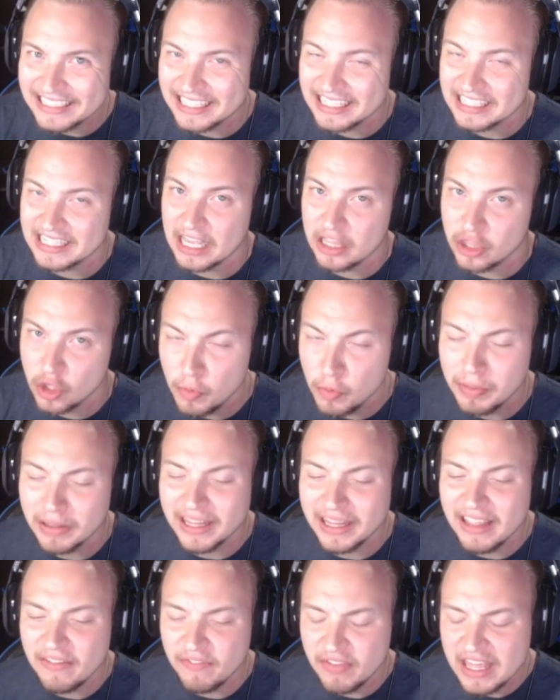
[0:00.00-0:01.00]
because I do
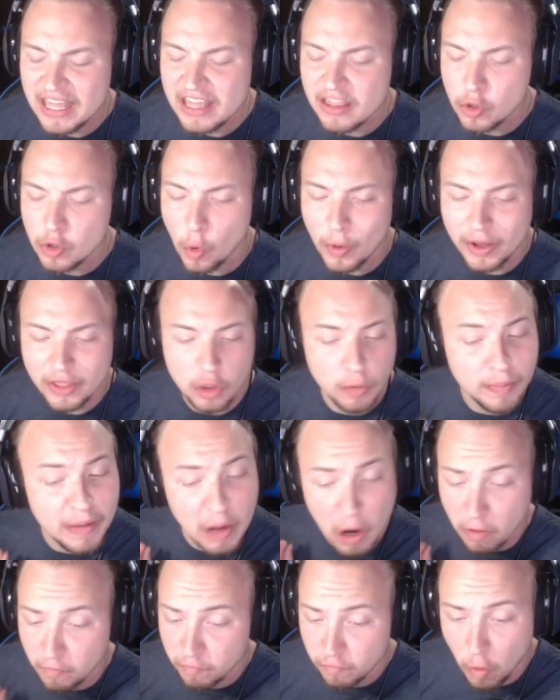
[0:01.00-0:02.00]
believe he is going to be
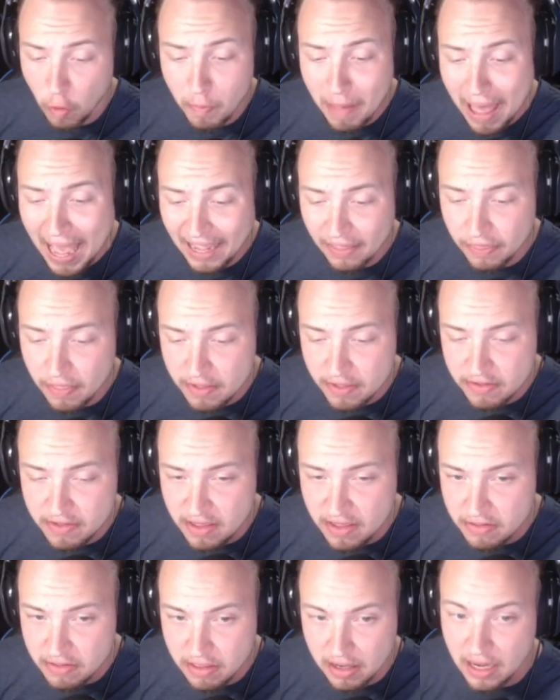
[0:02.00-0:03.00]
our fullback this
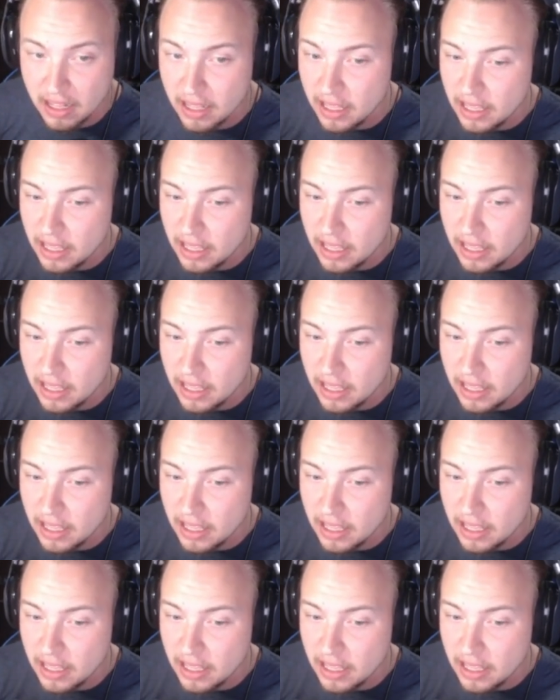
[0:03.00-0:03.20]
season,